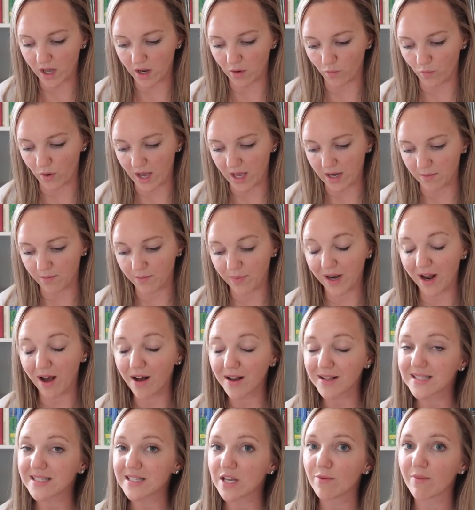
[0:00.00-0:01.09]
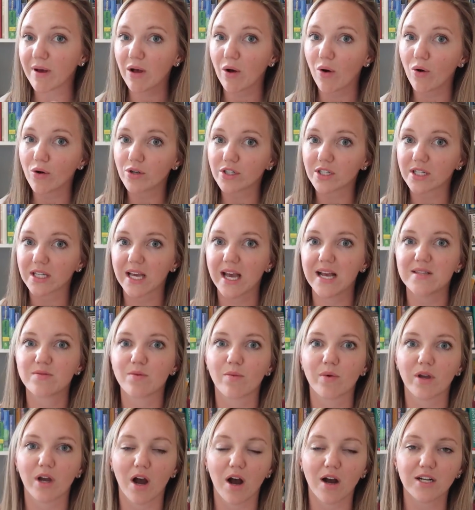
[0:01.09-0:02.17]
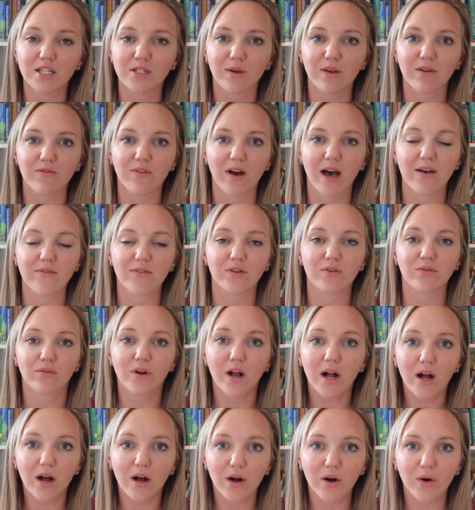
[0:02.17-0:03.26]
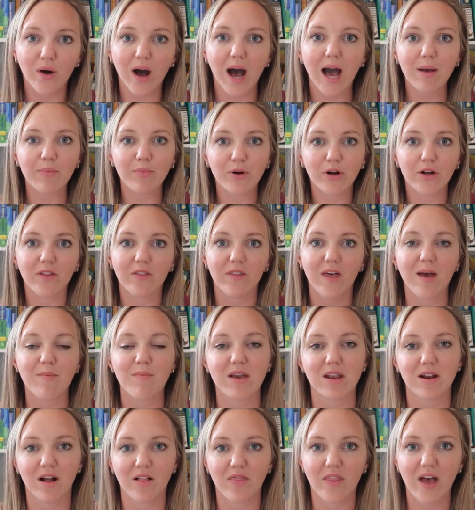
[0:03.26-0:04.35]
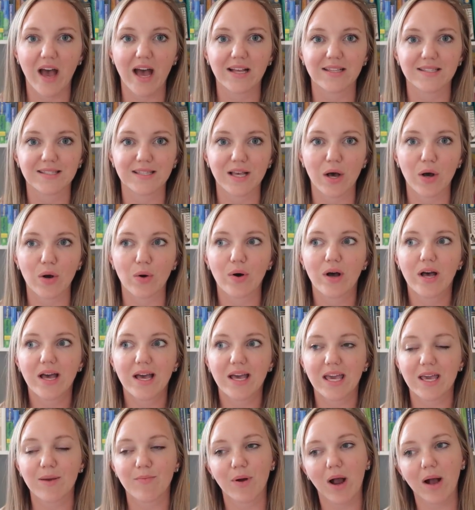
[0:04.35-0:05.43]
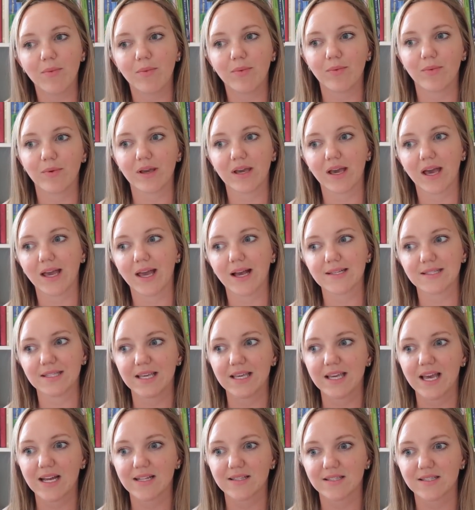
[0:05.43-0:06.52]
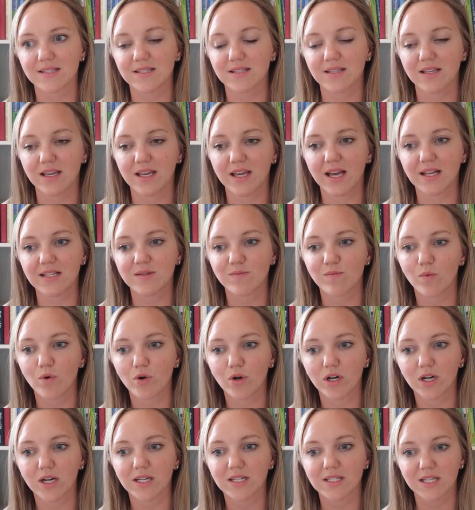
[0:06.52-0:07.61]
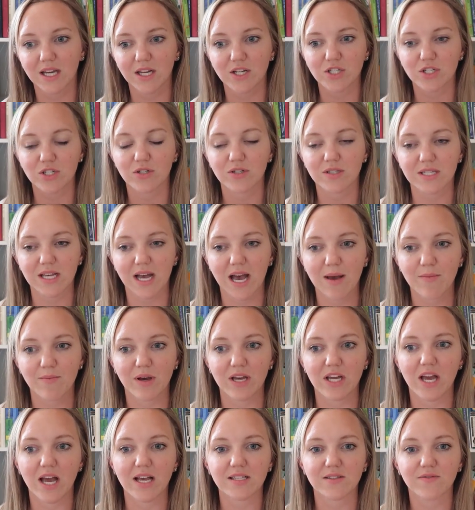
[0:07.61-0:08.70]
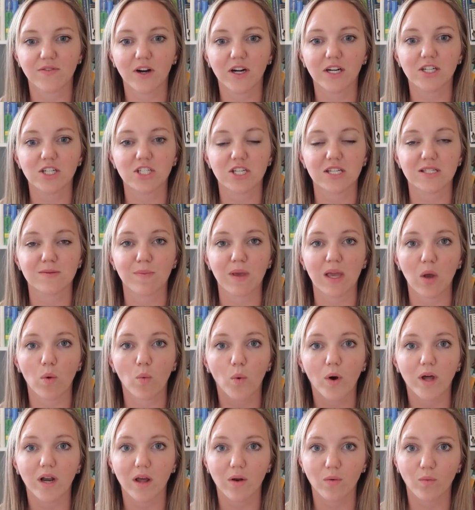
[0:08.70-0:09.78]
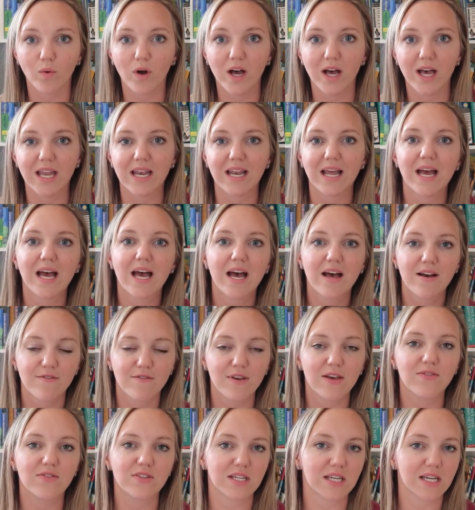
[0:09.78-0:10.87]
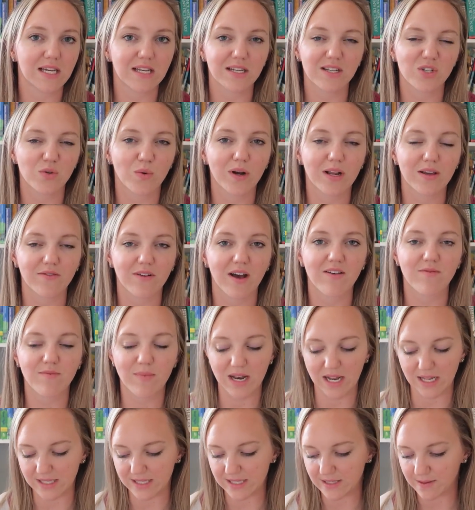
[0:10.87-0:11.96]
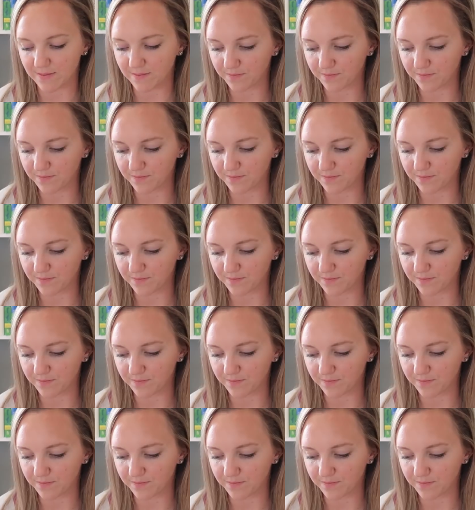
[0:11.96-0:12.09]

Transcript: Um, -on -one. But also my older kids, when we are doing five in a row, I pull them in on that. So he probably, I guess he gets he gets more intentional time, but as far as just being one-on-one, -on -one, 15 to 25 minutes.